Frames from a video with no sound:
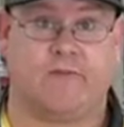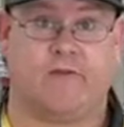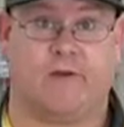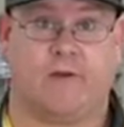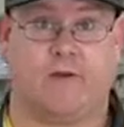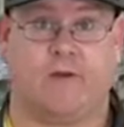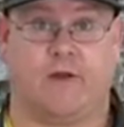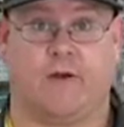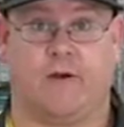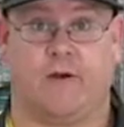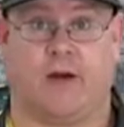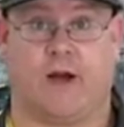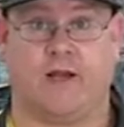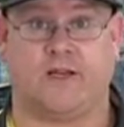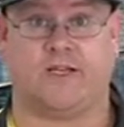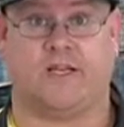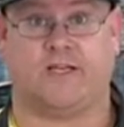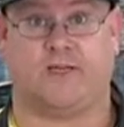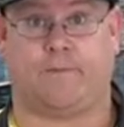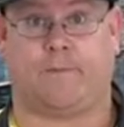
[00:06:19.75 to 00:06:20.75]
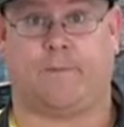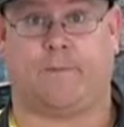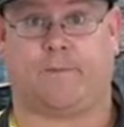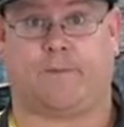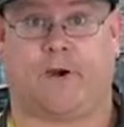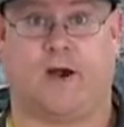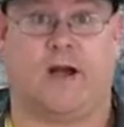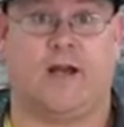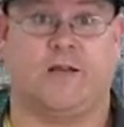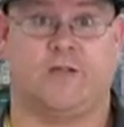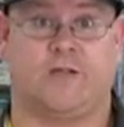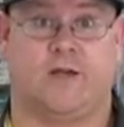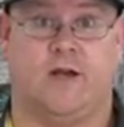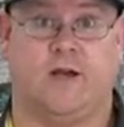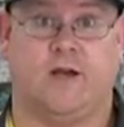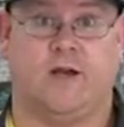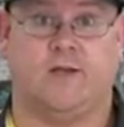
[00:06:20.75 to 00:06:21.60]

so they're not just pressed,